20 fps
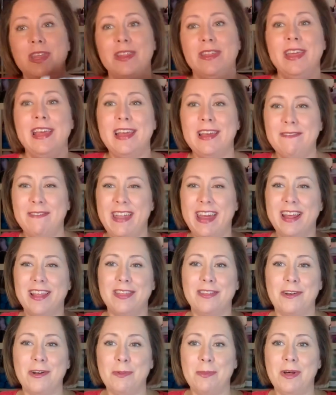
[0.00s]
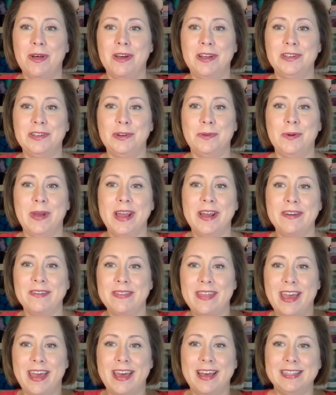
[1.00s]
think of like thermal underwear
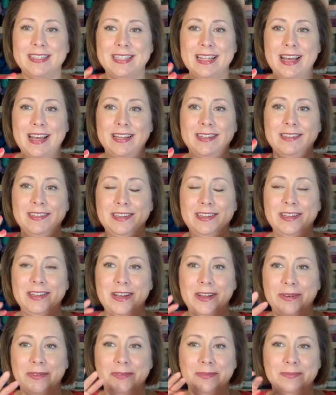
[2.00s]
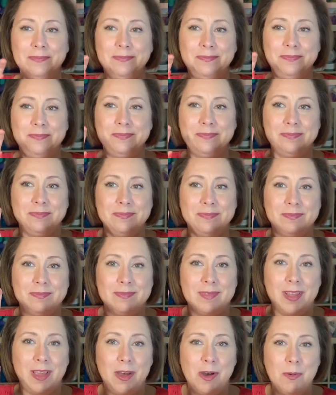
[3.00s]
that has that, you know,
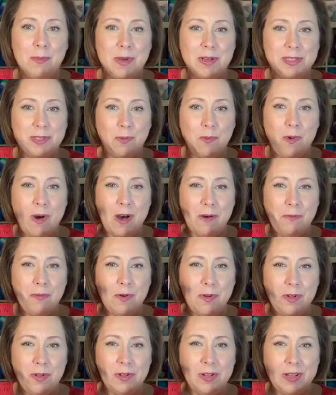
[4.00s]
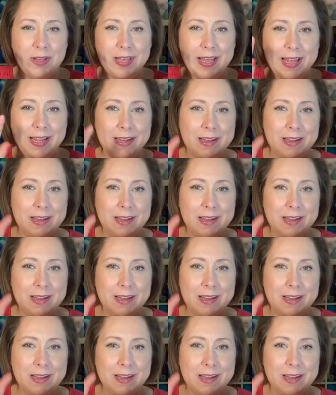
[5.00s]
almost waffle looking